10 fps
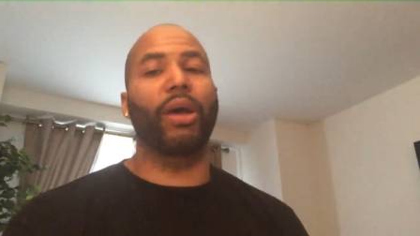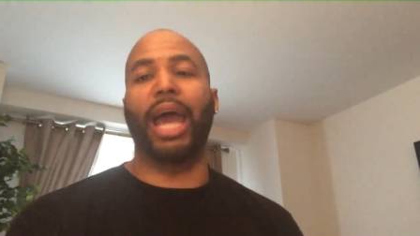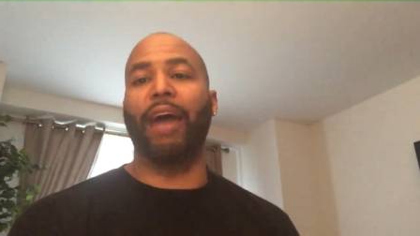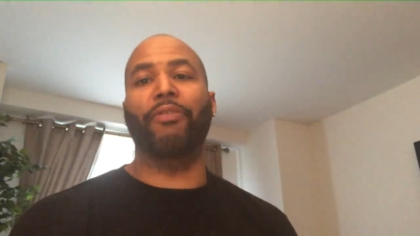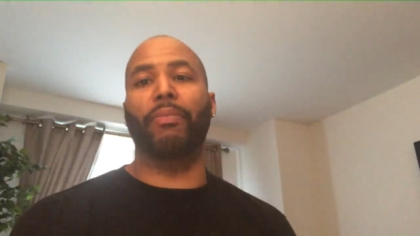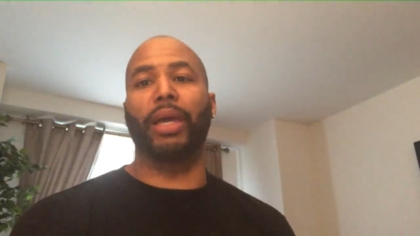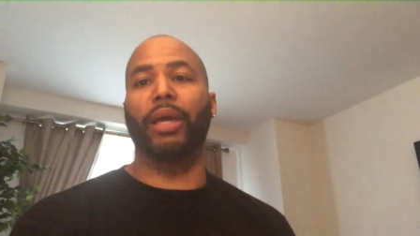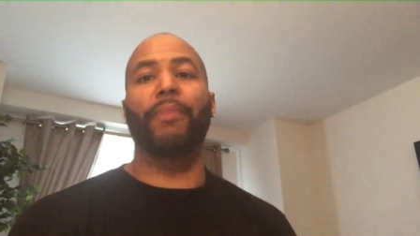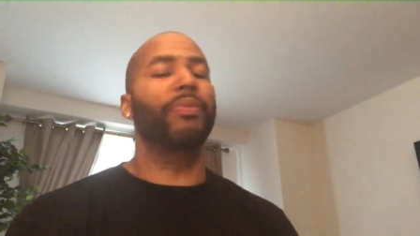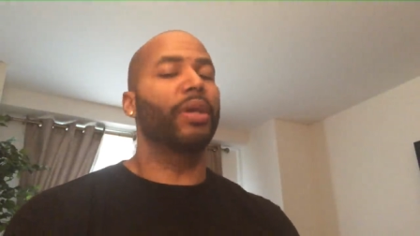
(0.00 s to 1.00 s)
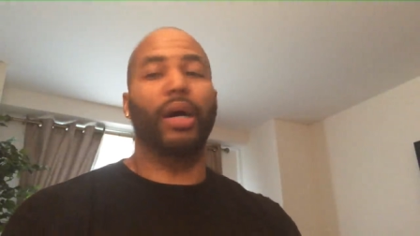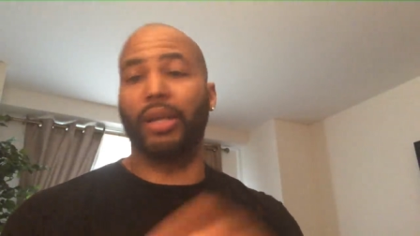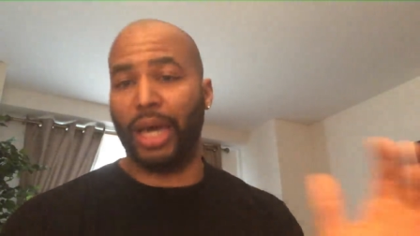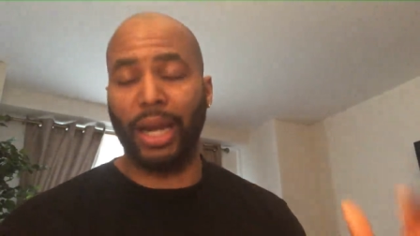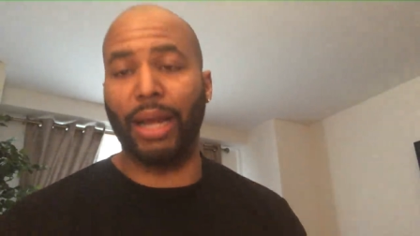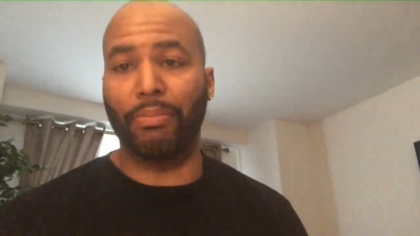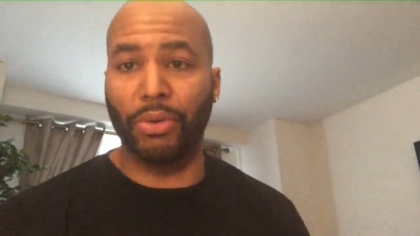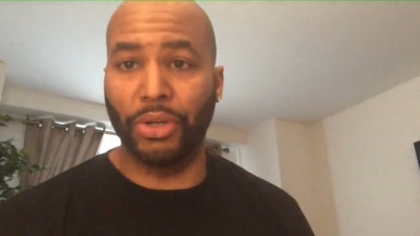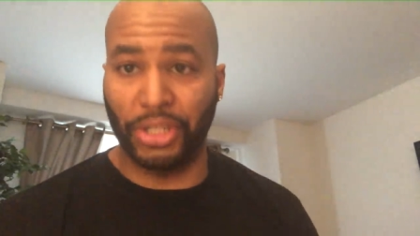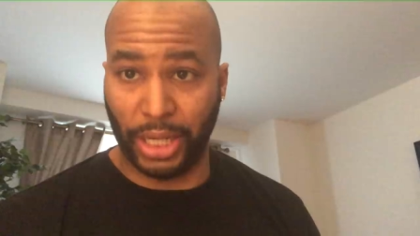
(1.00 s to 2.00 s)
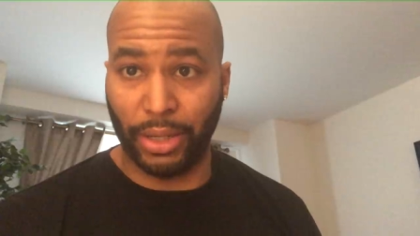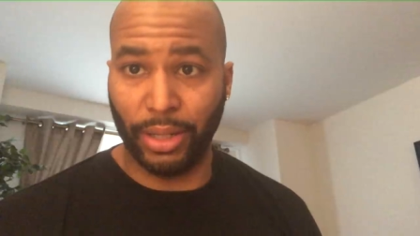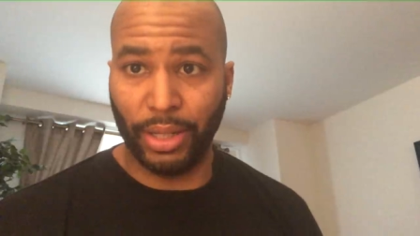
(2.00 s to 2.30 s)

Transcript: or alpha male or none of that bullshit.